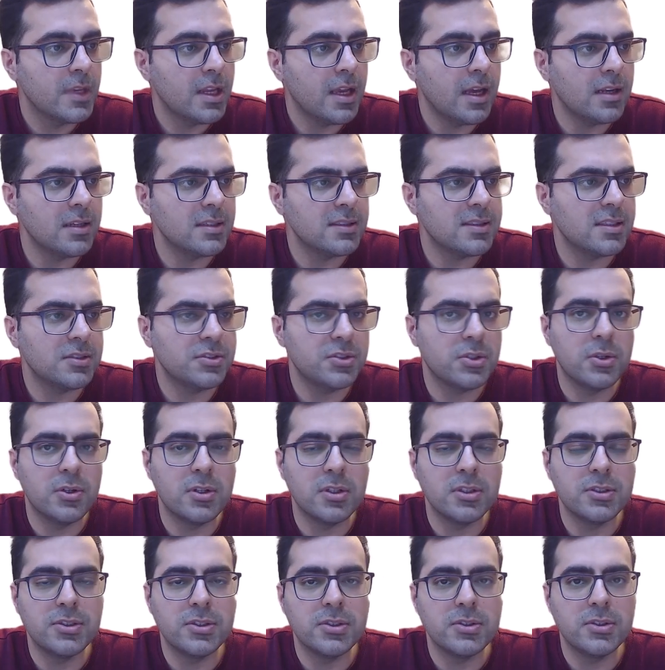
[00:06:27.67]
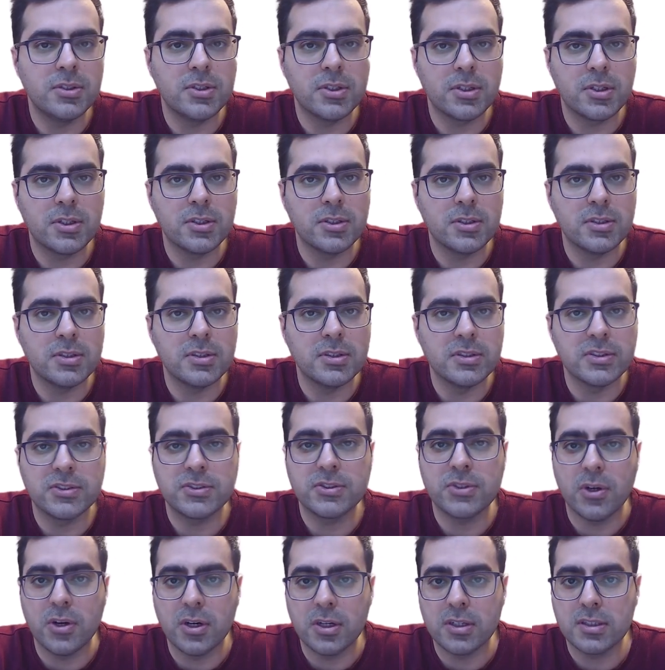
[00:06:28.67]
And as I told you, you could
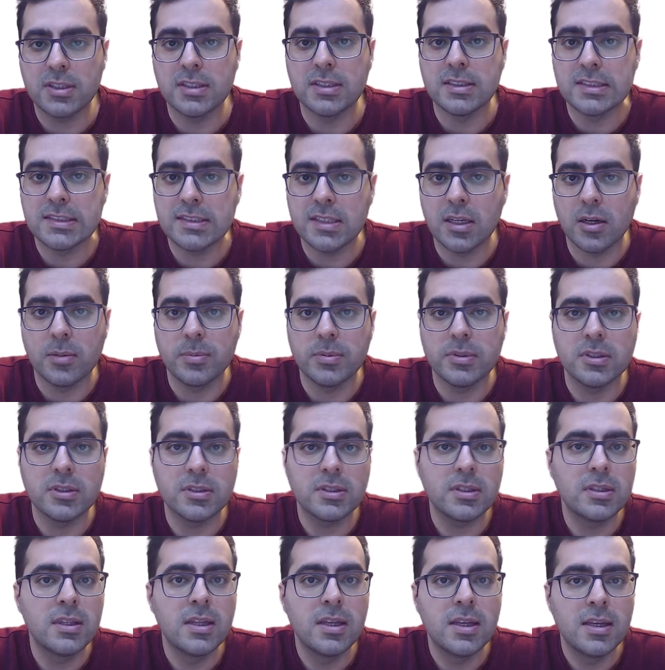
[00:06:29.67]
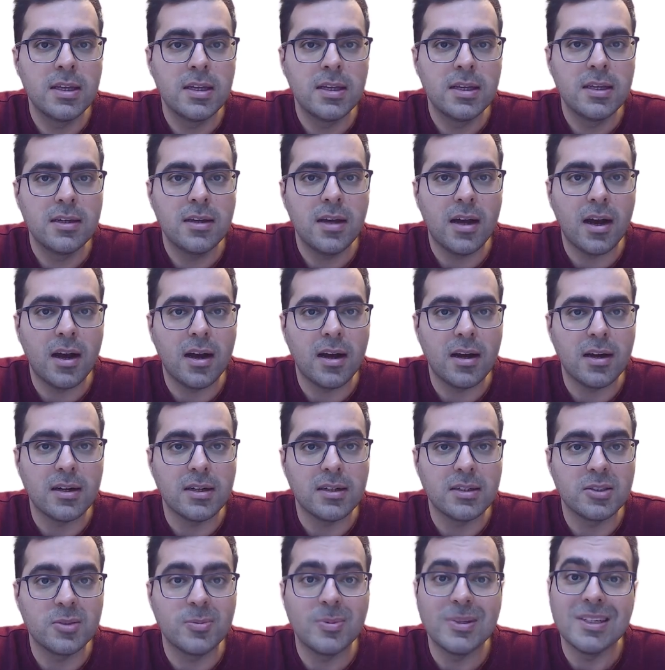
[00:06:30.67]
start and stop it
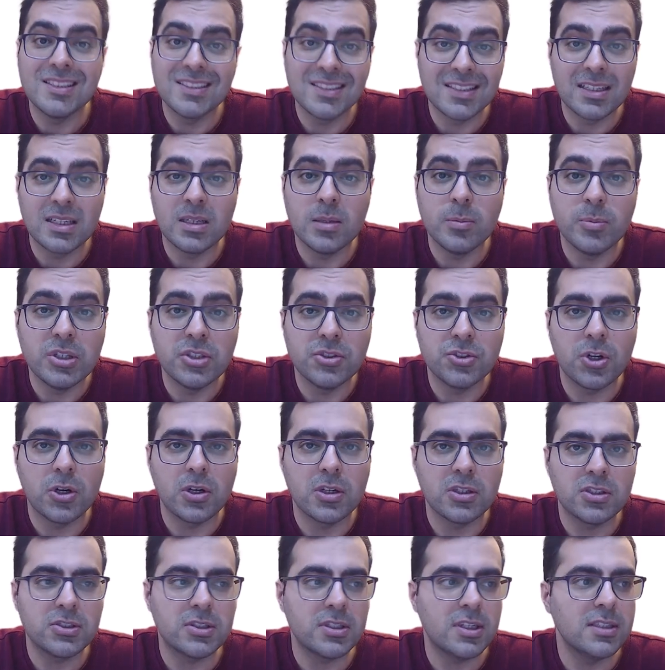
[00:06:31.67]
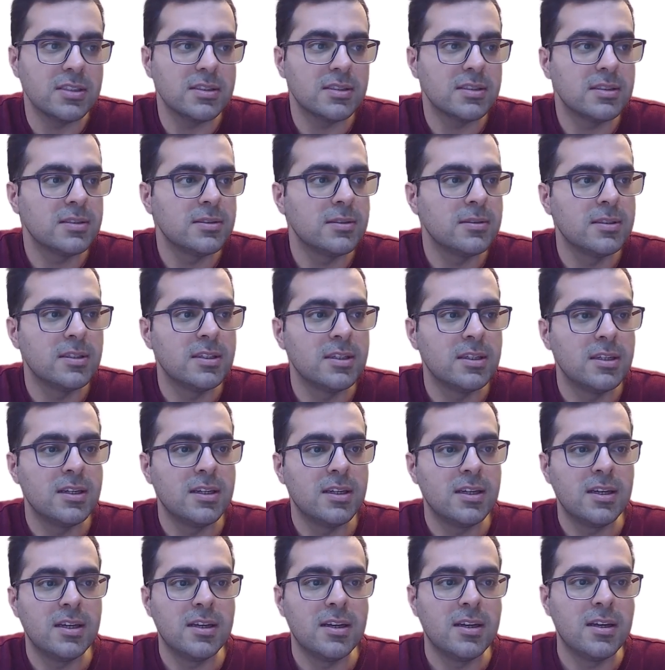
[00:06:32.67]
to basically be chargeless.
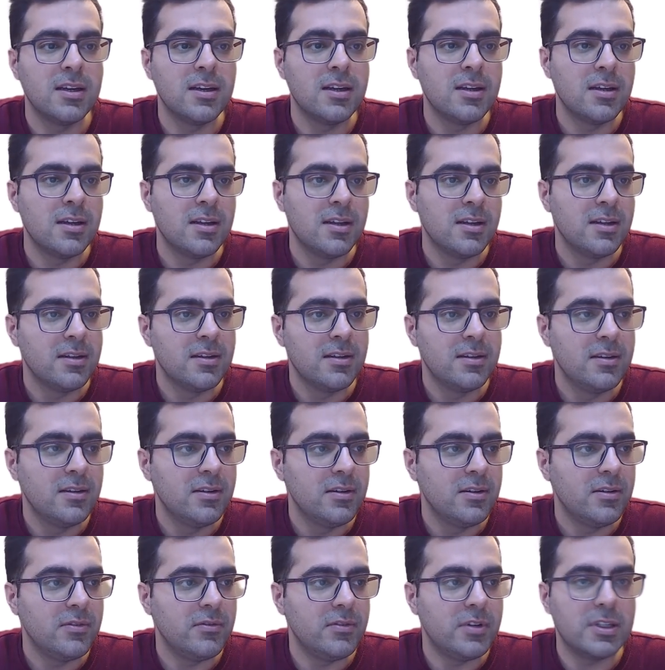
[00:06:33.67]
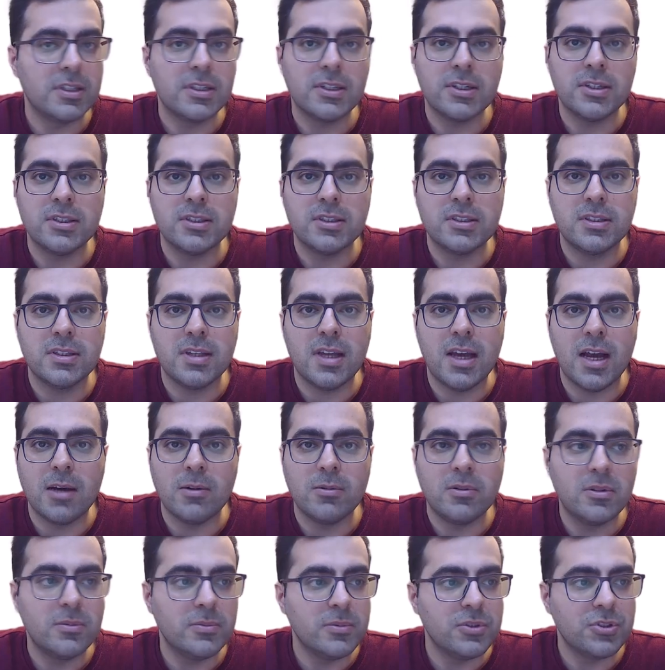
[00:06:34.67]
Very good.
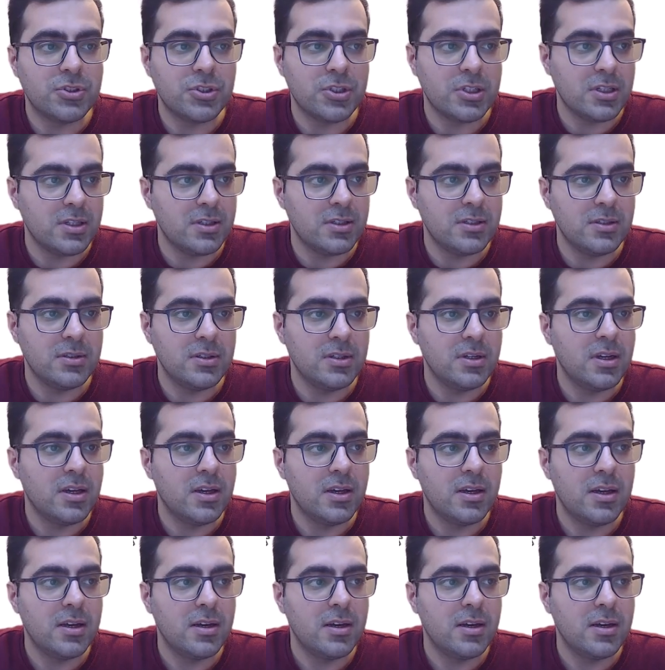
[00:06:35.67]
Our machine